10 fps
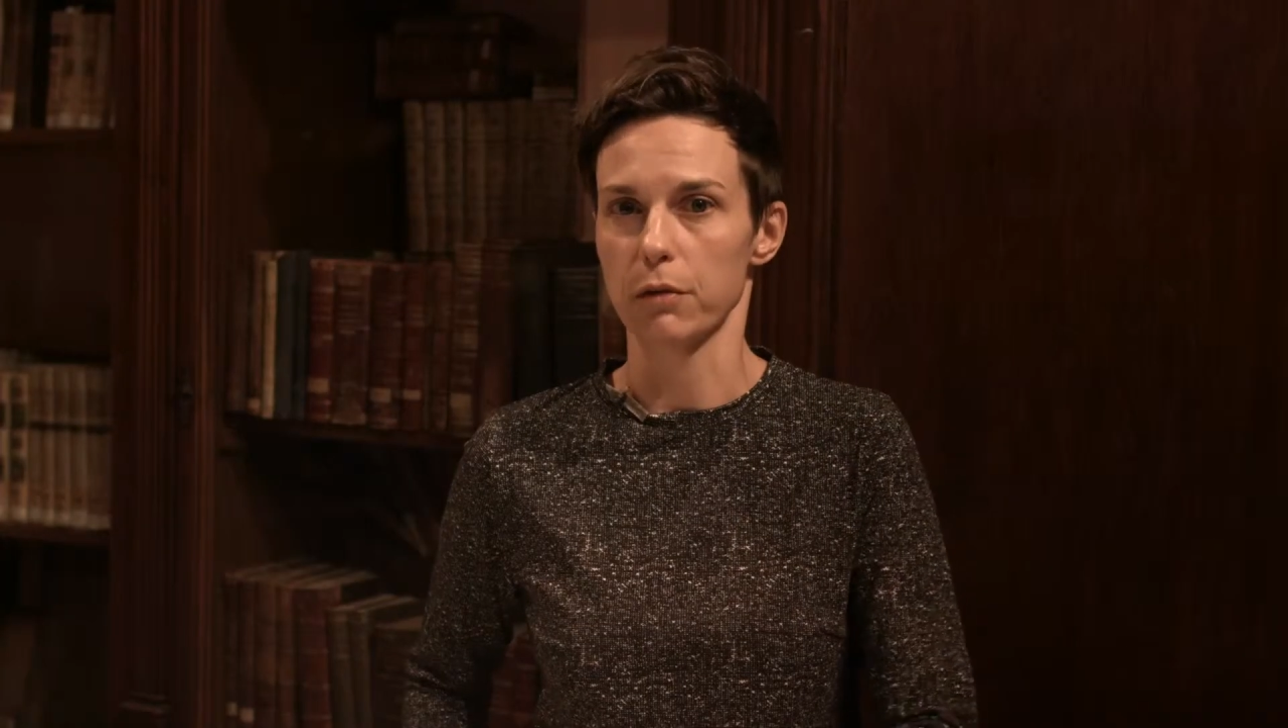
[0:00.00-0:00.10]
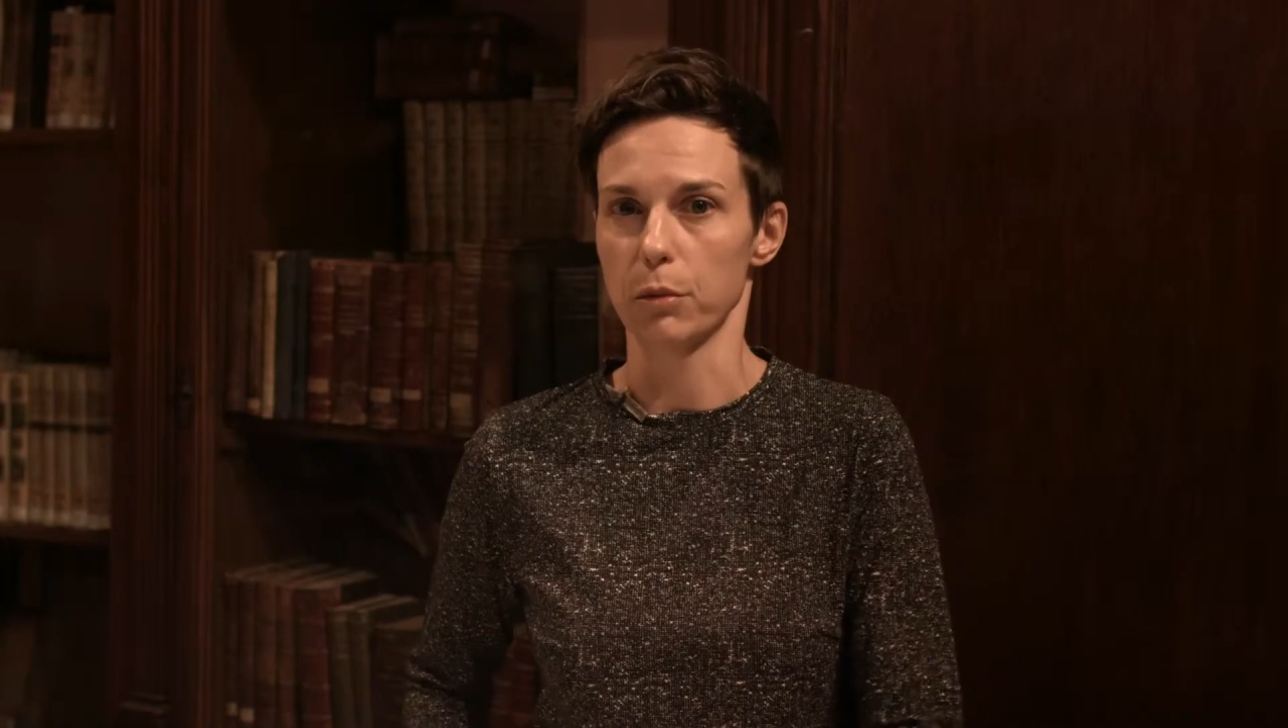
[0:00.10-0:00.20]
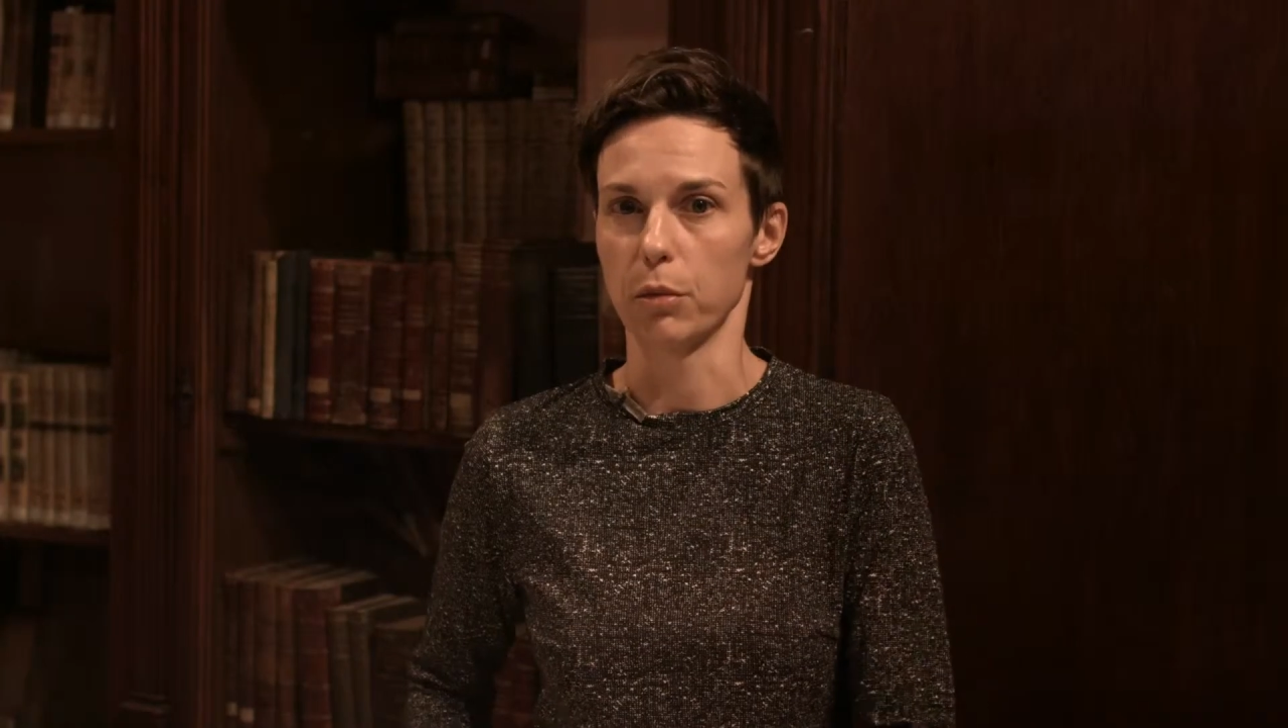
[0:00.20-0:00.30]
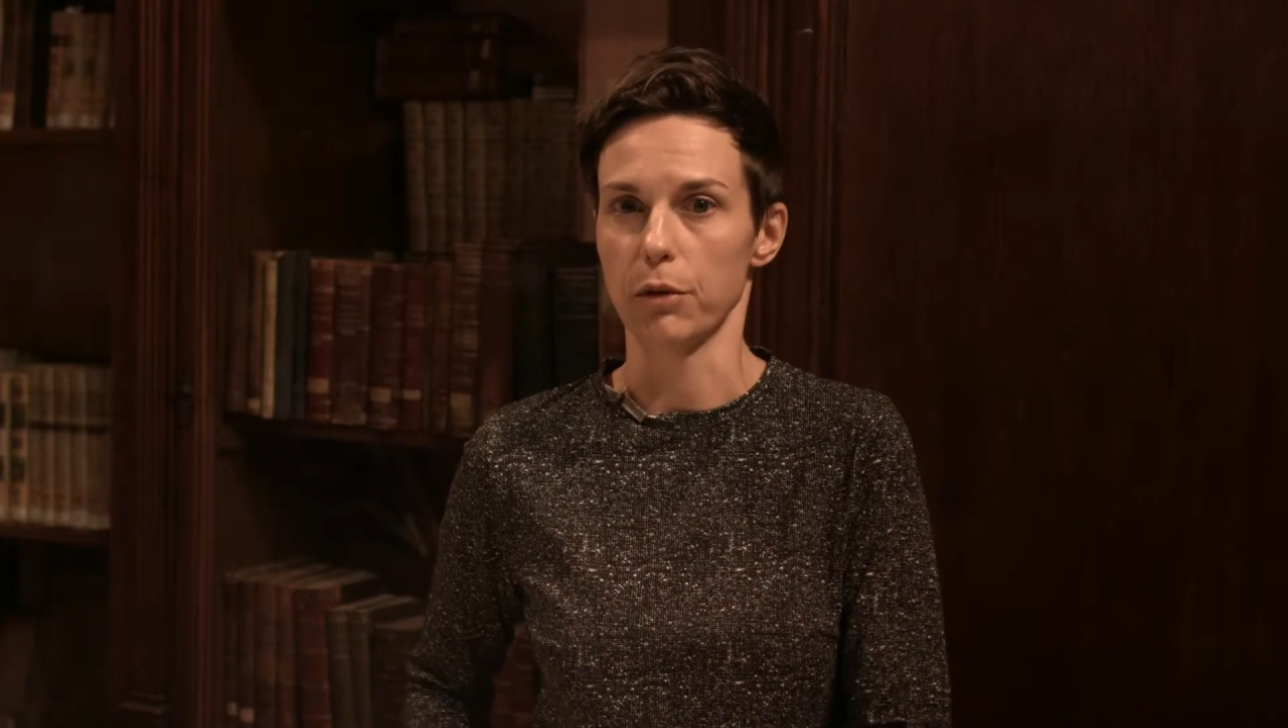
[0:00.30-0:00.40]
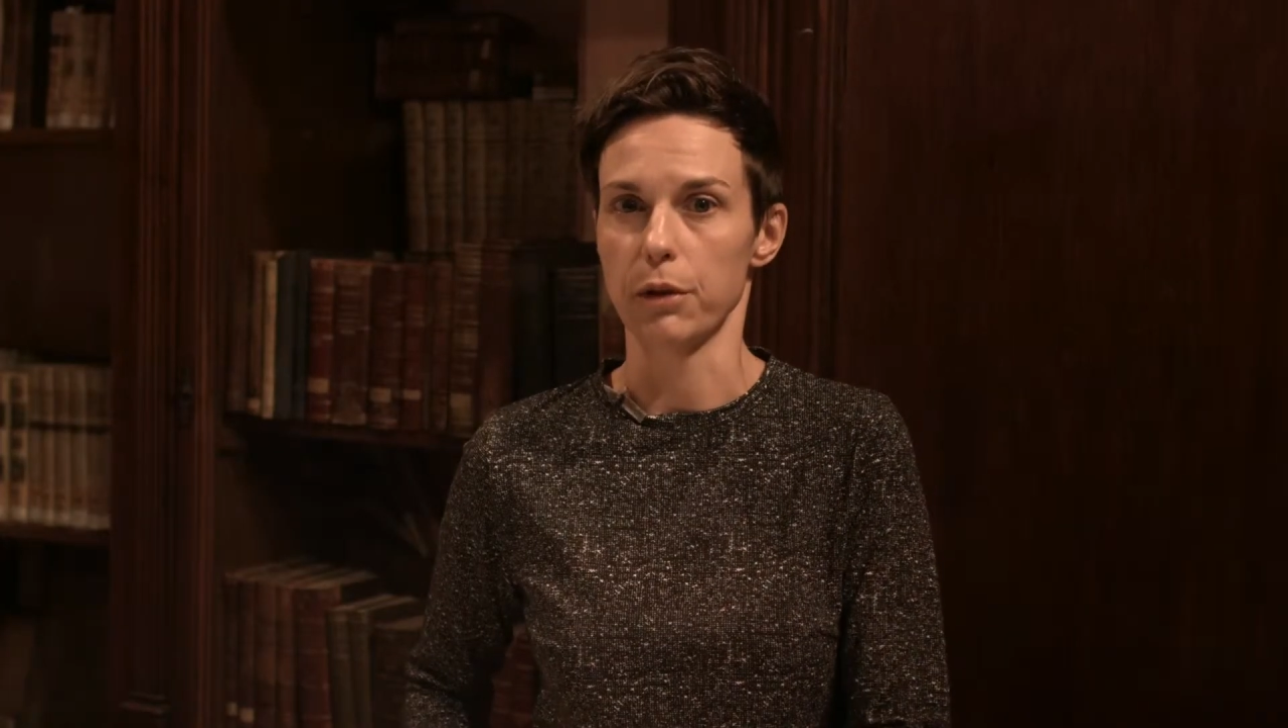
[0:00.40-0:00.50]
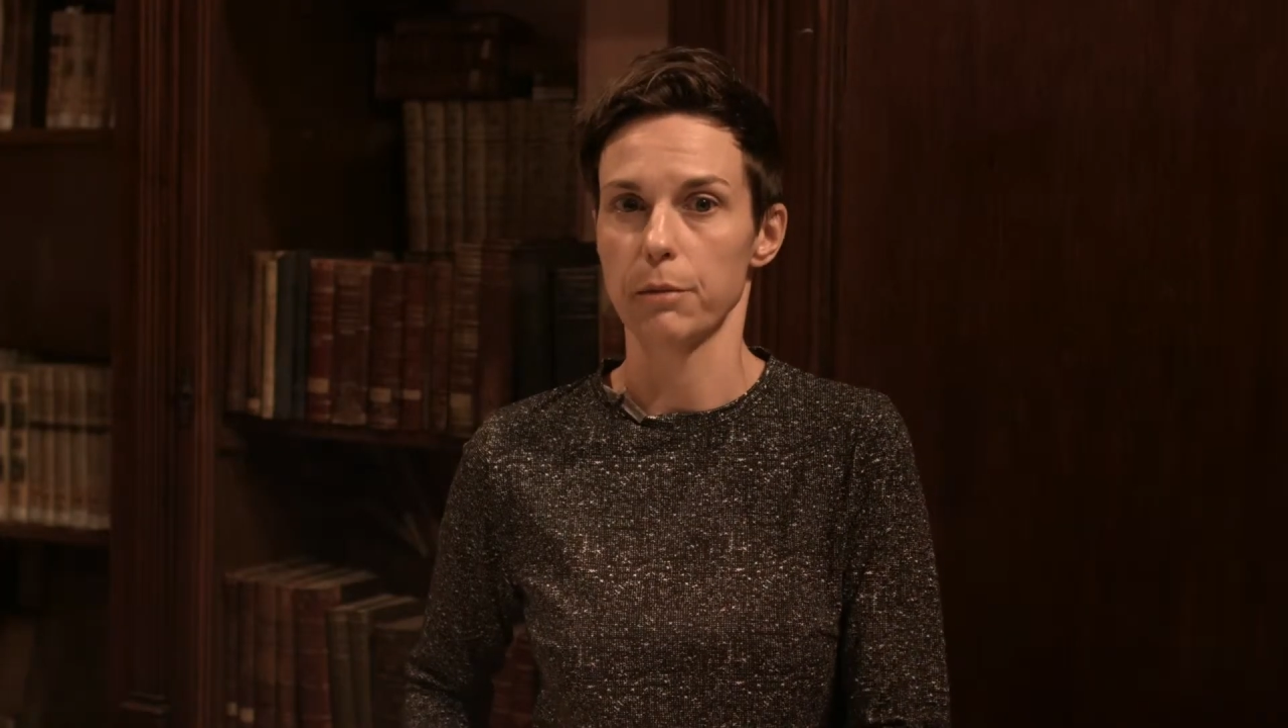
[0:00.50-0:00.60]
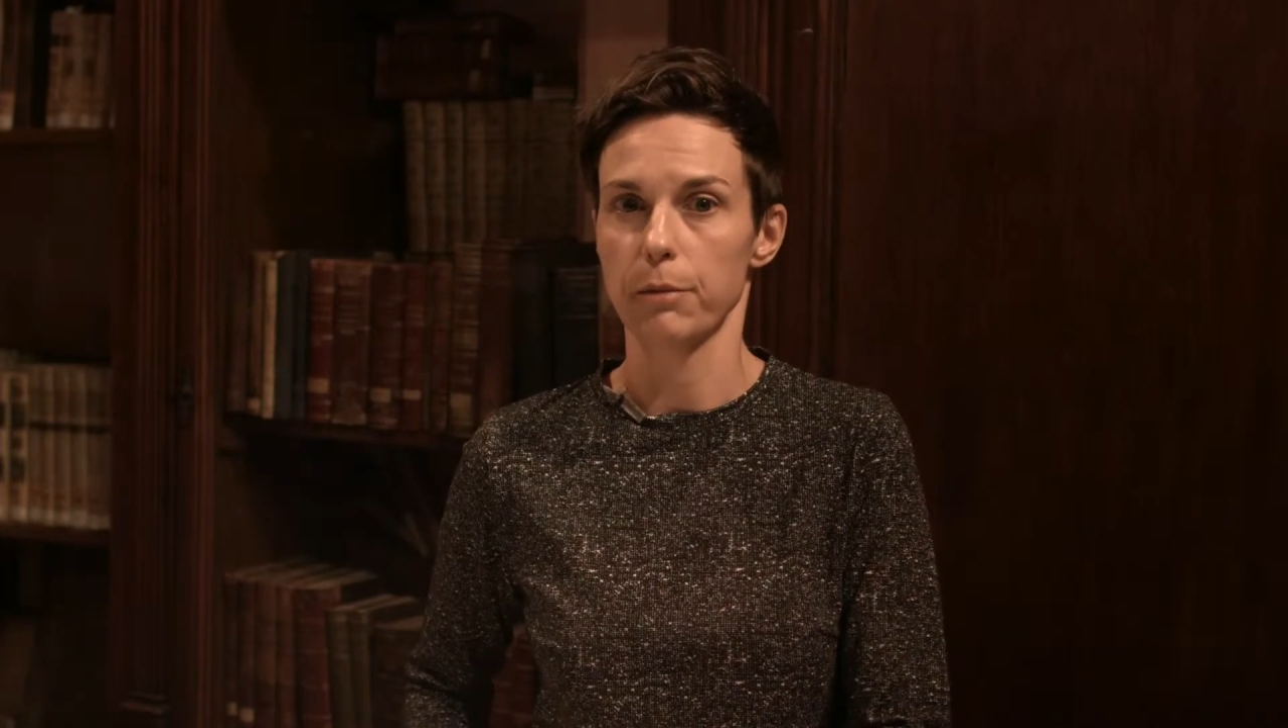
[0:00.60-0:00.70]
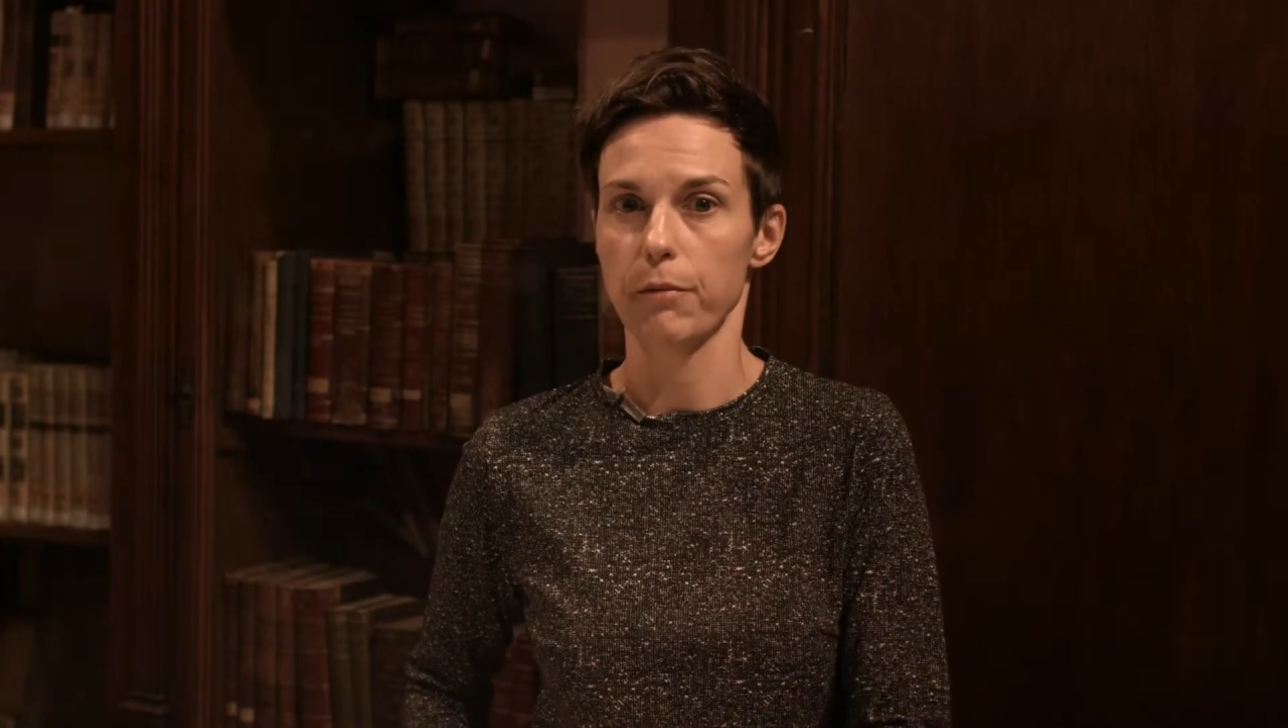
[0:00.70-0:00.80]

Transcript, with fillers: of the body.